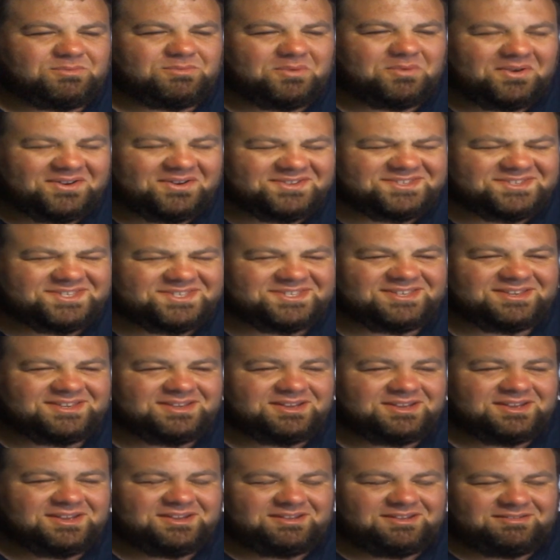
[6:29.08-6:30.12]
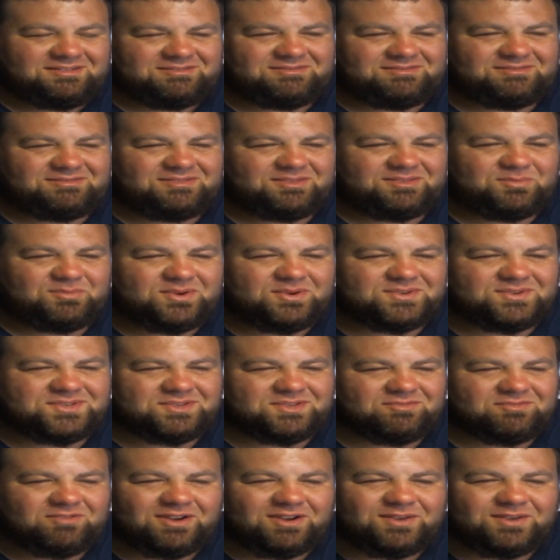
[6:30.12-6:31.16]
What? And then what was
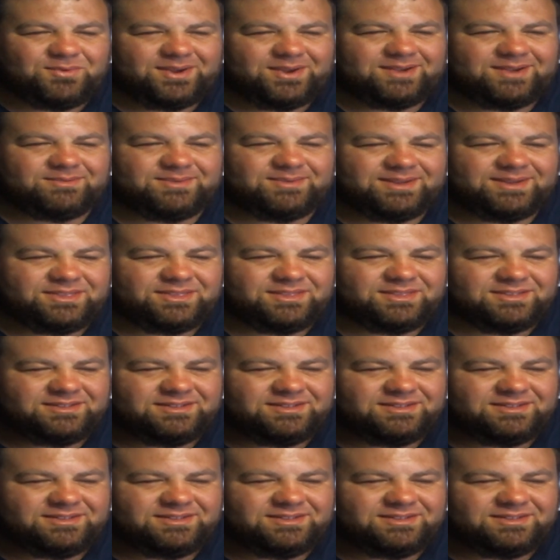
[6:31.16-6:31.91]
a right wing myth?